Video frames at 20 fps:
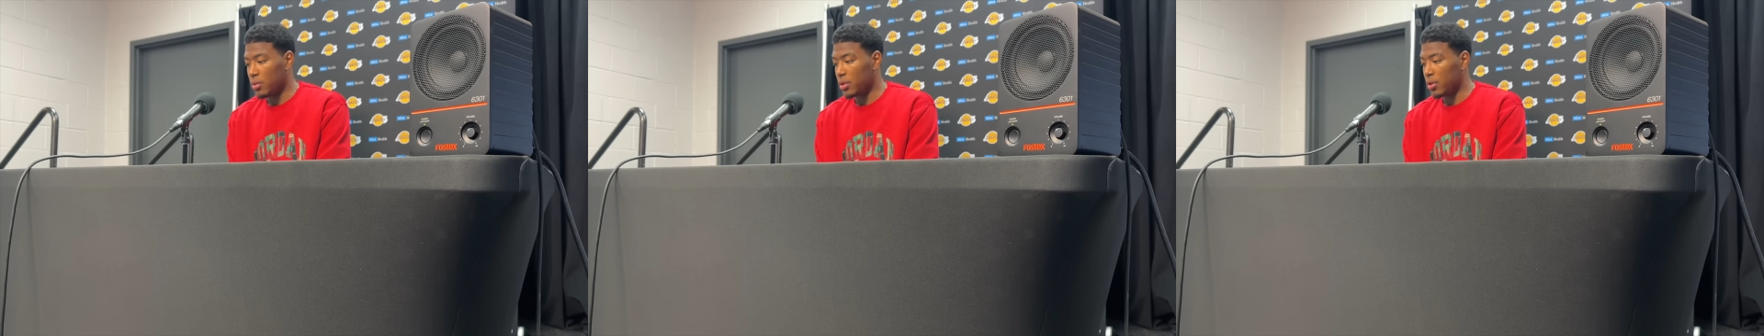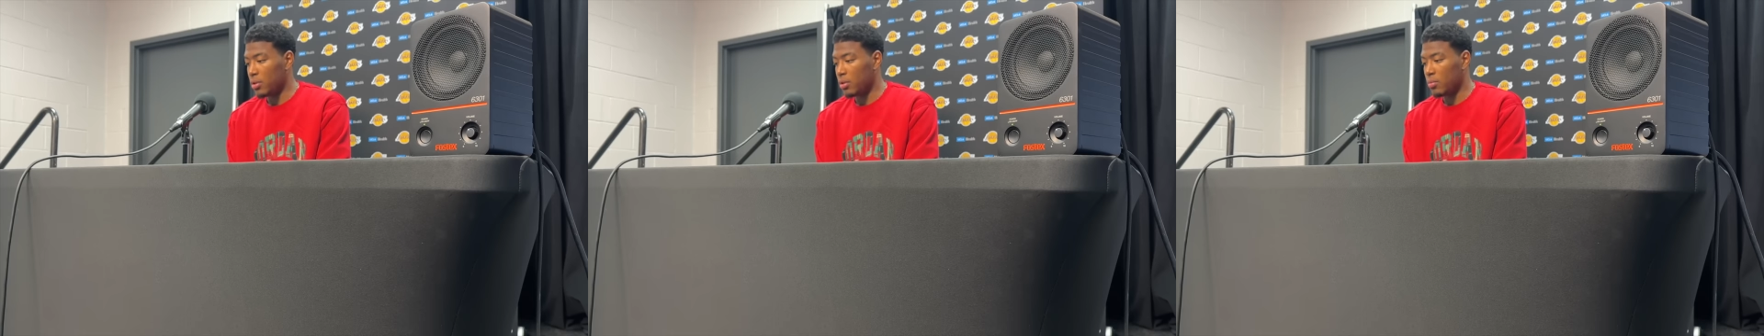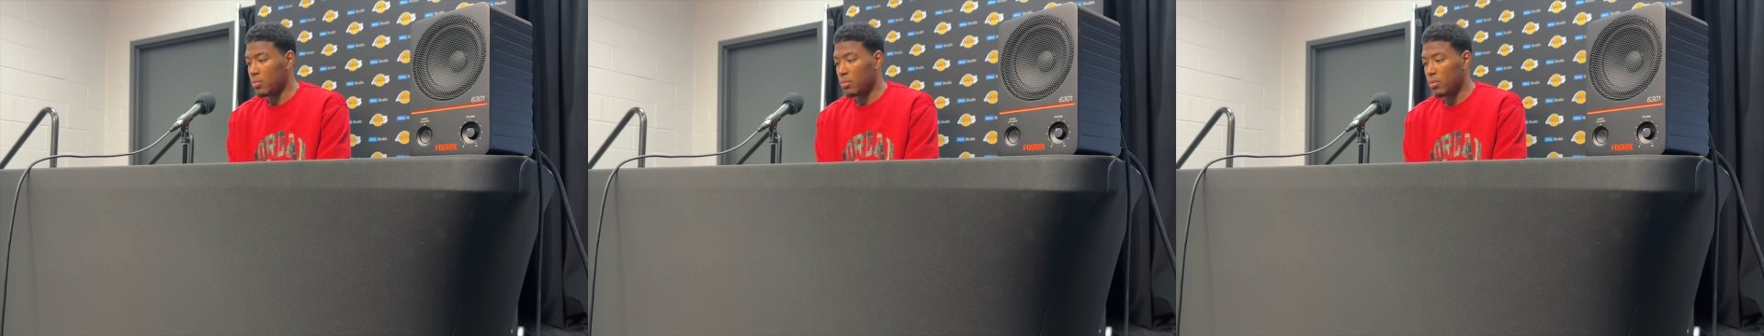You
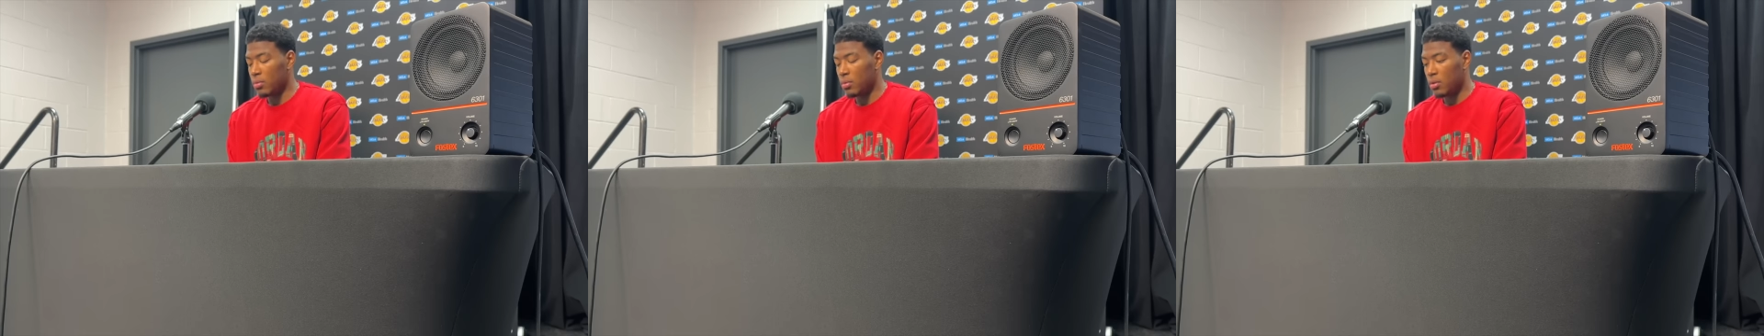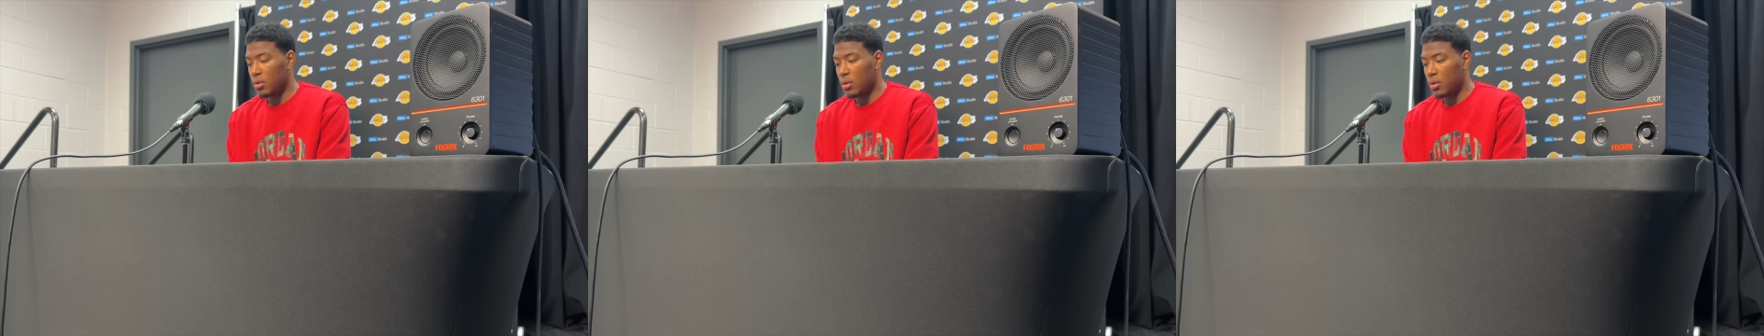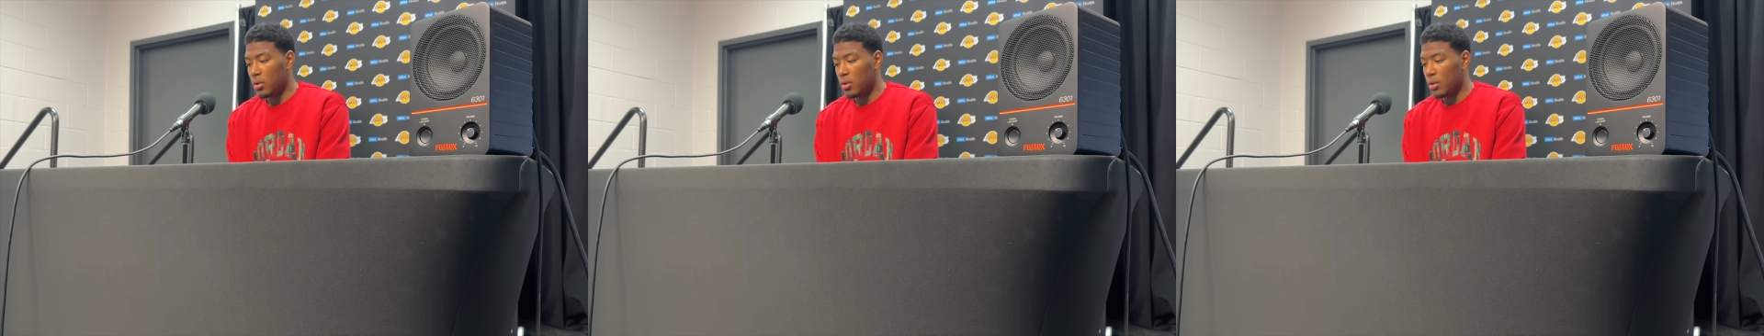know,
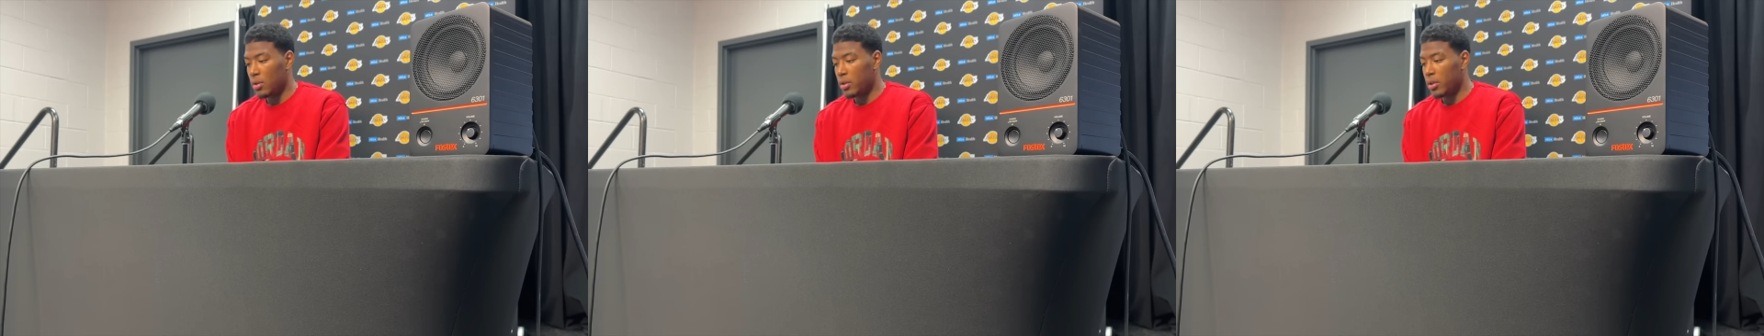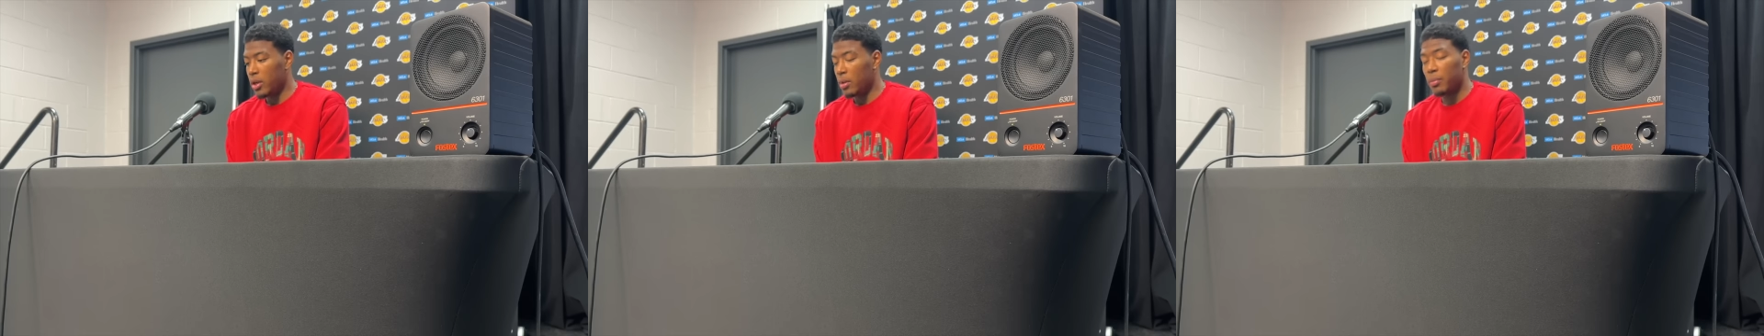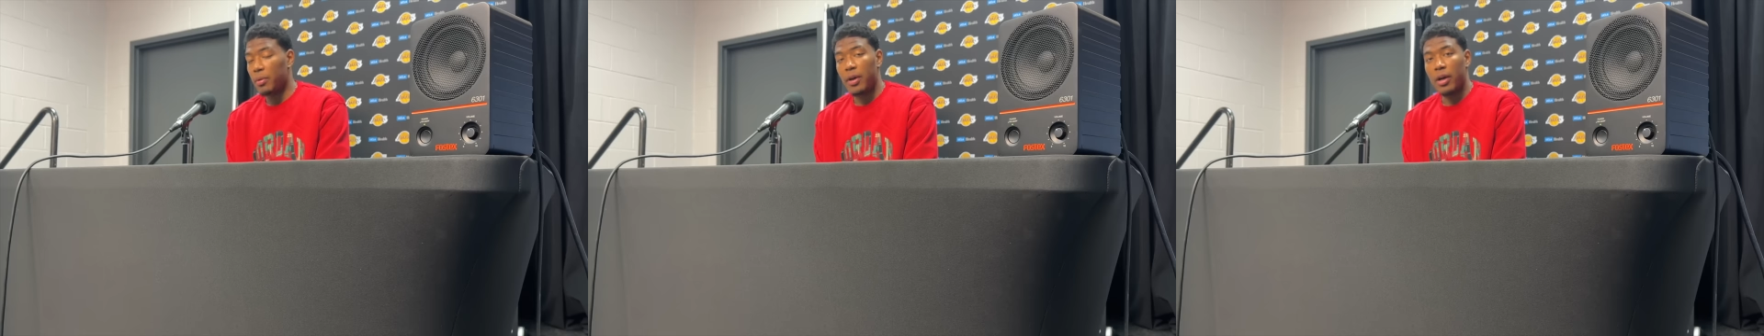
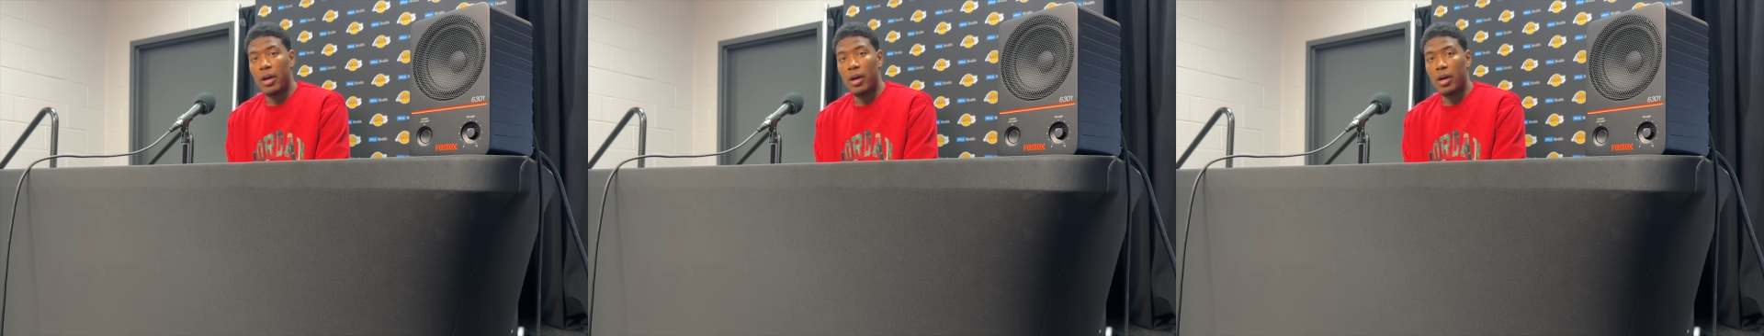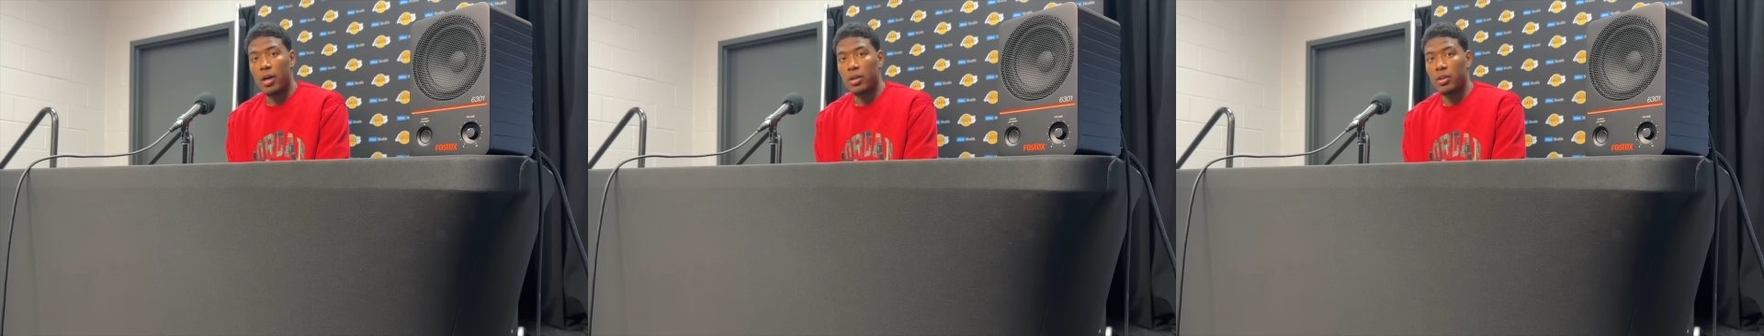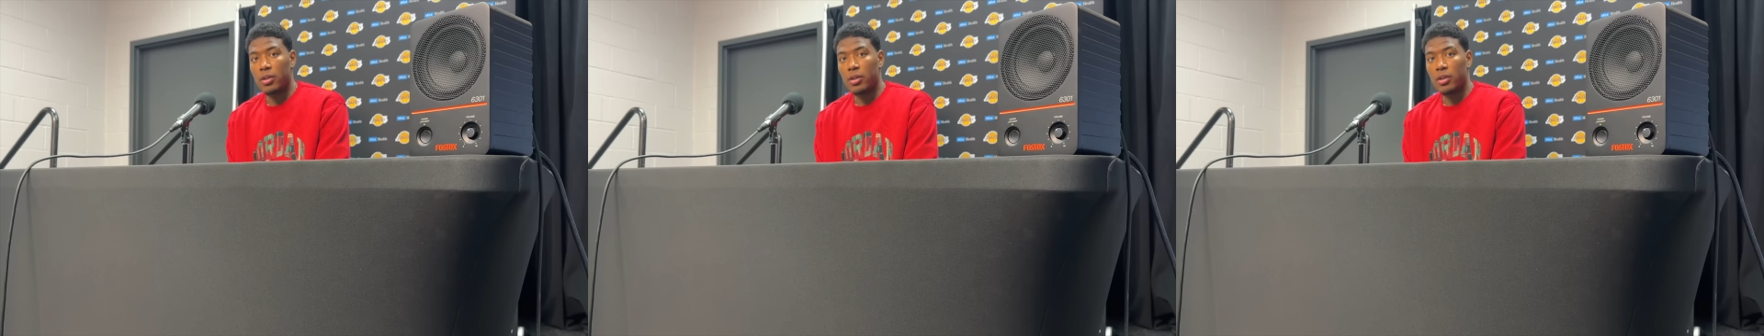they're playing
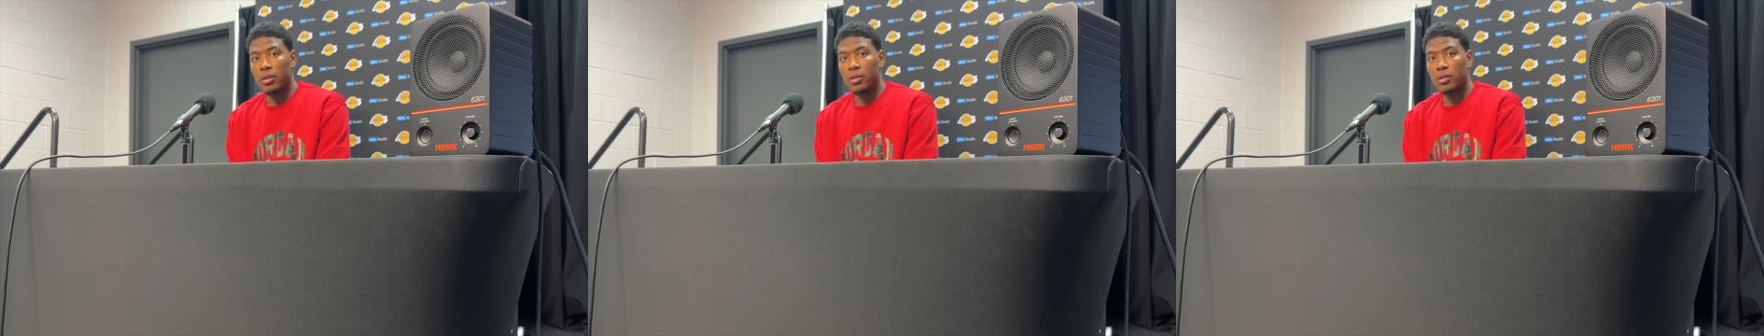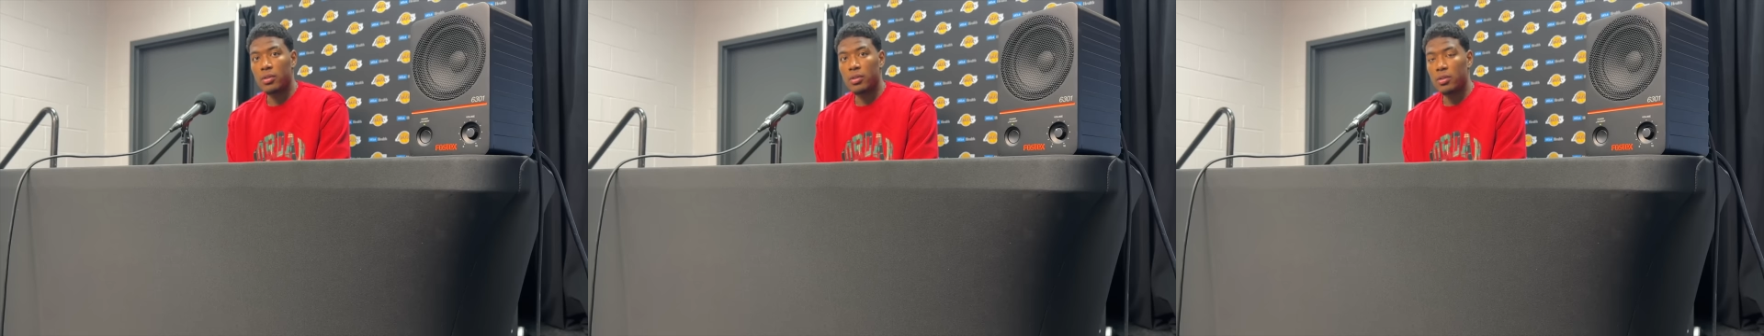harder,